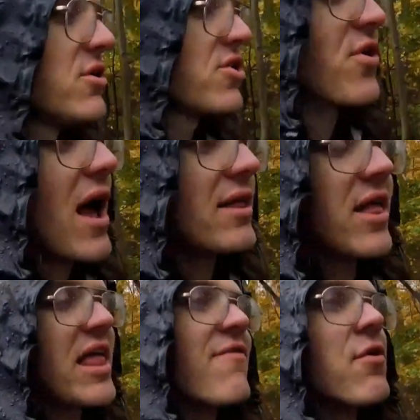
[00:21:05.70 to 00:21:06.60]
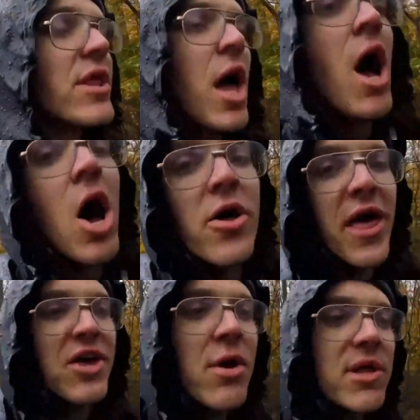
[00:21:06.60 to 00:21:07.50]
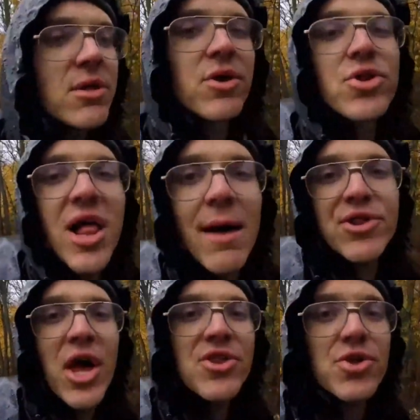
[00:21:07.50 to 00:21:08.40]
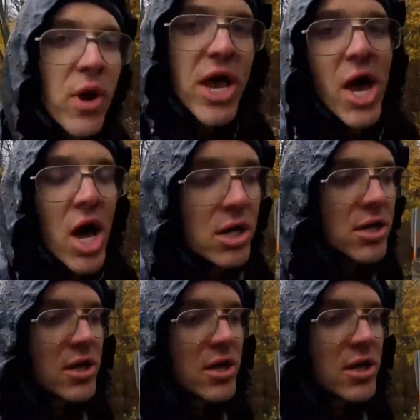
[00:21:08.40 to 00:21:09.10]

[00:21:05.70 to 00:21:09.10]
Just trying to let everyone know that human-induced climate change is real.